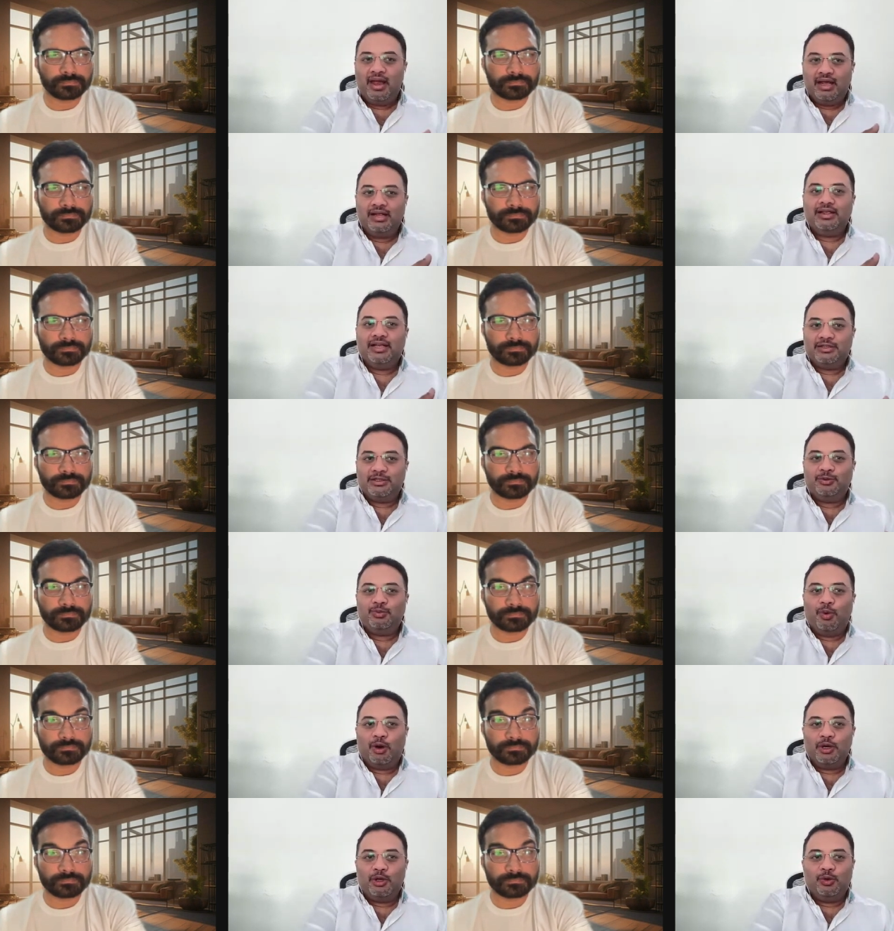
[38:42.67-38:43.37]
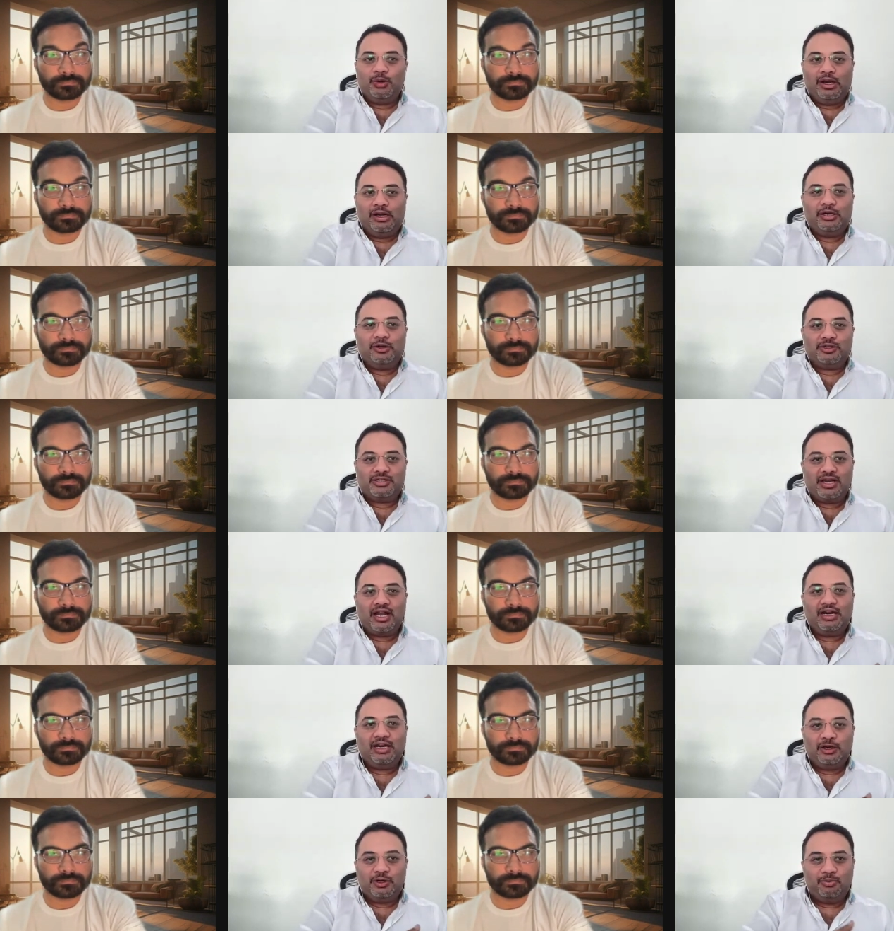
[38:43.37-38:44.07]
Speaker 1: this is what you need to
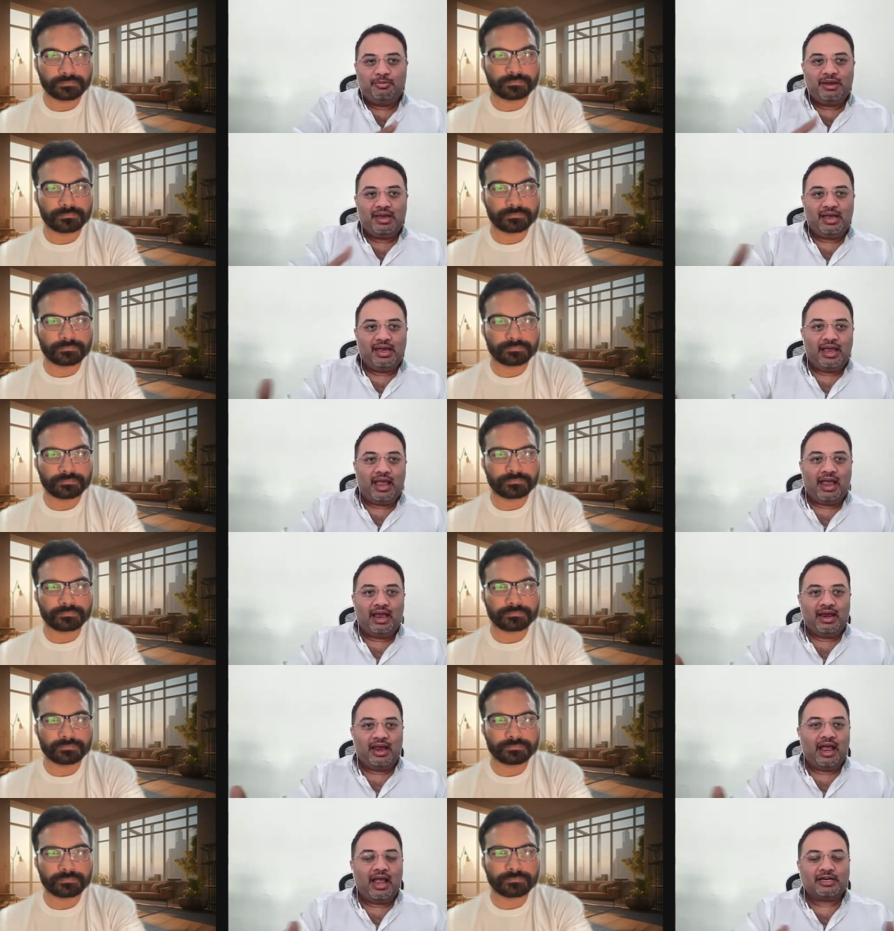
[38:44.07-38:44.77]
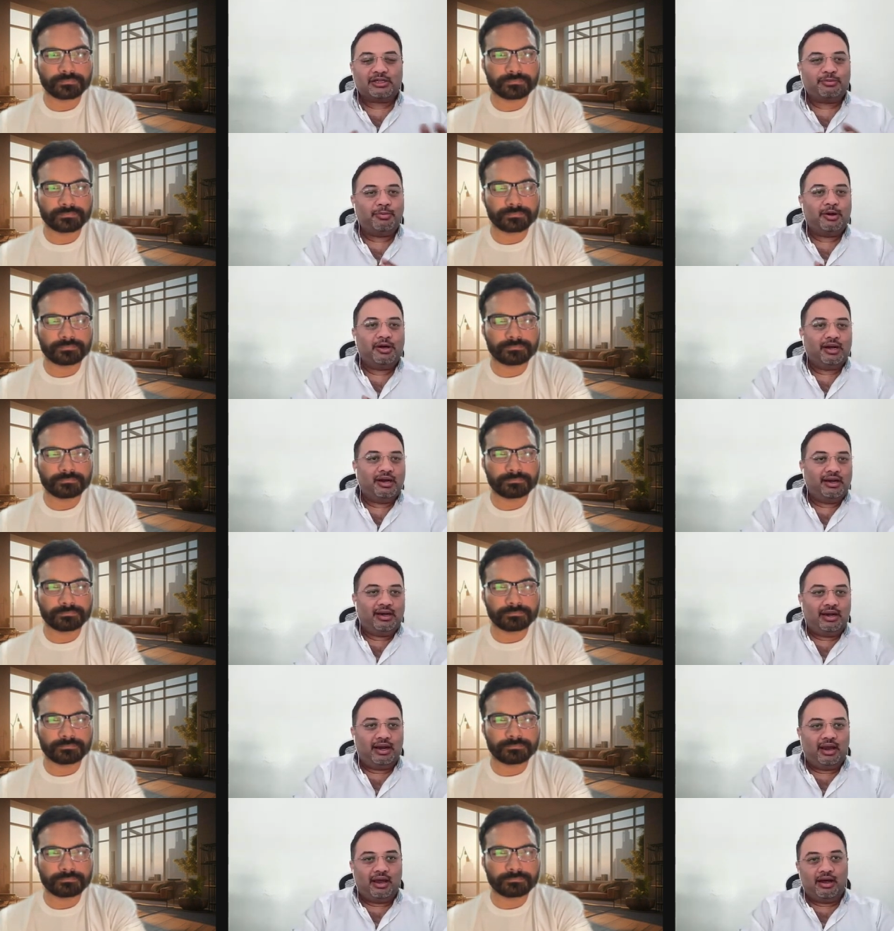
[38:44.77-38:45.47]
study to be an expert
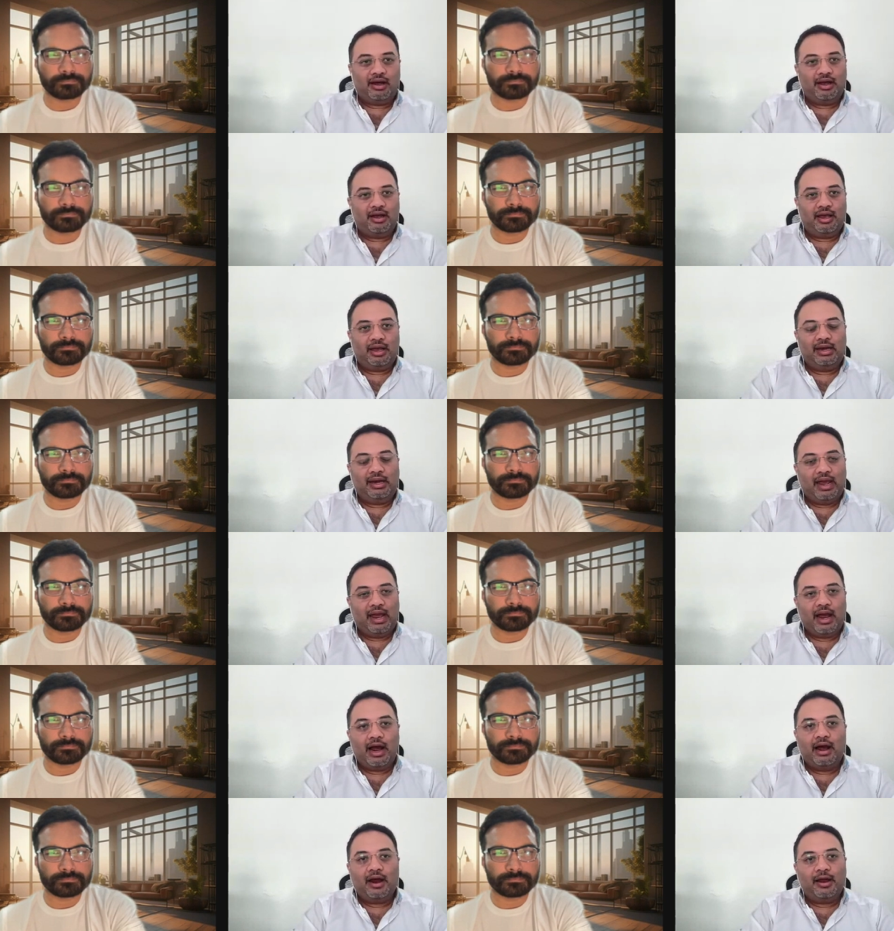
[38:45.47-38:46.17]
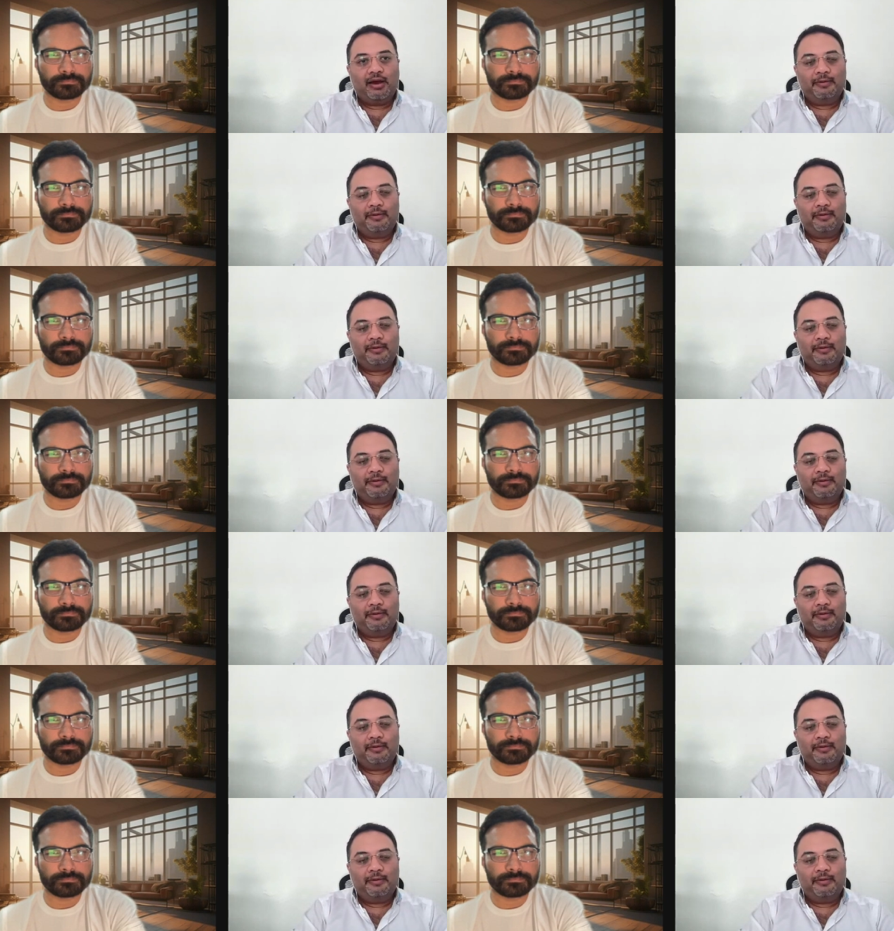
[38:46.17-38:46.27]
in, uh, in AI.